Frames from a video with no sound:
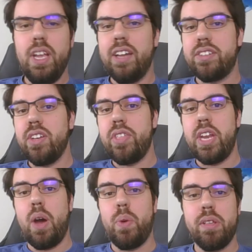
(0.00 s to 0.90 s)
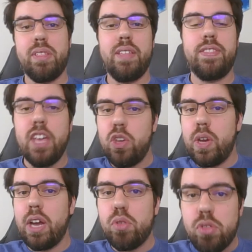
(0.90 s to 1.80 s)
Until then, I want to say thank you
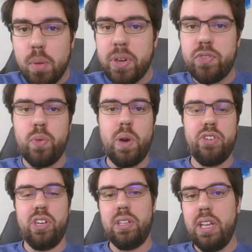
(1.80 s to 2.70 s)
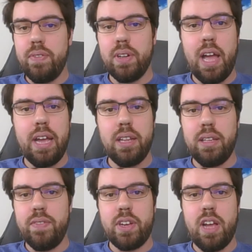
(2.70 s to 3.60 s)
guys so much for watching. Leave a like,
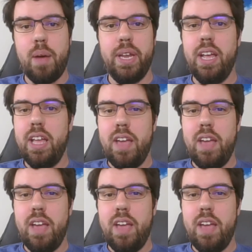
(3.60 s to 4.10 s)
leave a comment.